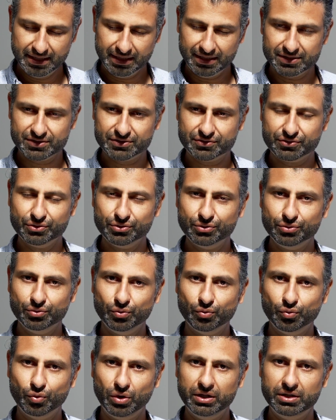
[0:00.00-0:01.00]
take us through
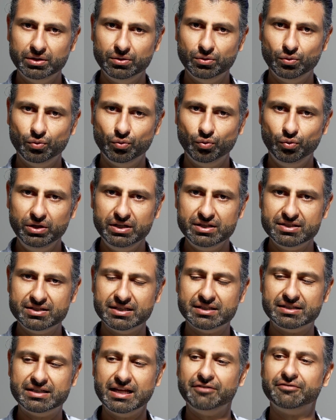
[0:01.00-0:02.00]
what is
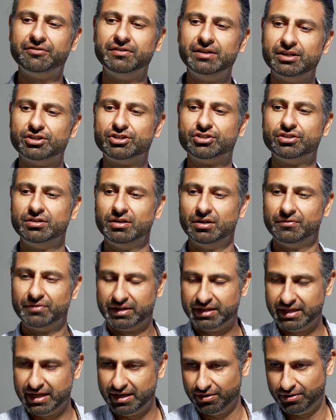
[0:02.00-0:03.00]
the definition of a
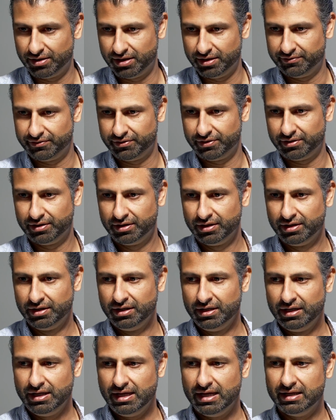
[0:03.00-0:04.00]
caregiver?
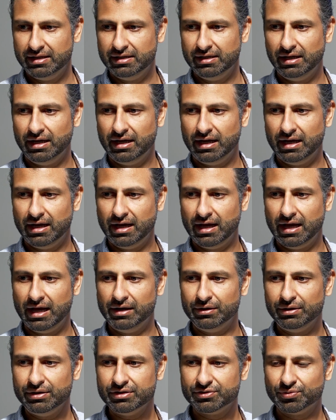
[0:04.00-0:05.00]
And
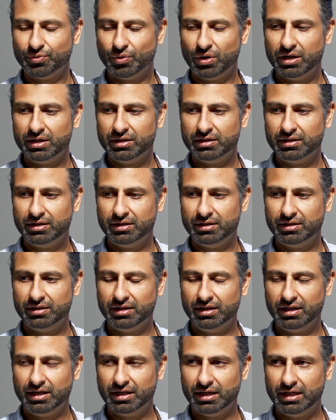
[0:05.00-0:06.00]
how does one,
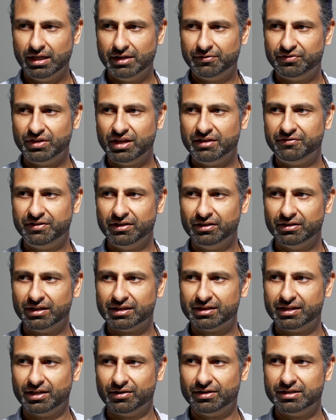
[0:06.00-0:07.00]
if they feel
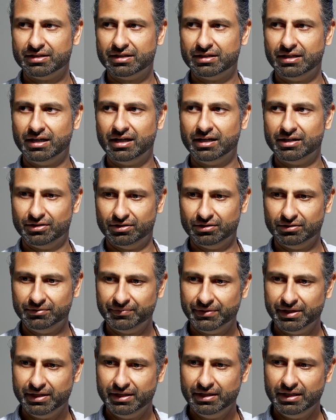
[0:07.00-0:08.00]
like they're in denial,
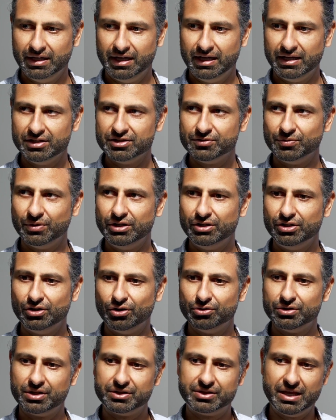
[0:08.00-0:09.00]
how does one
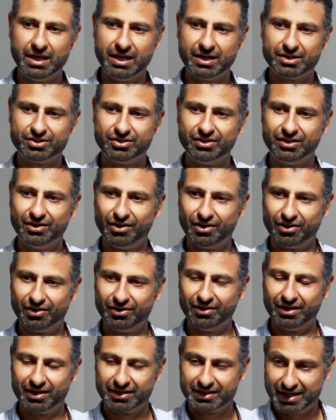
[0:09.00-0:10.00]
know that they actually
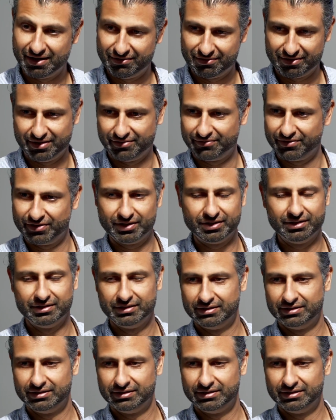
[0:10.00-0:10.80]
are a caregiver?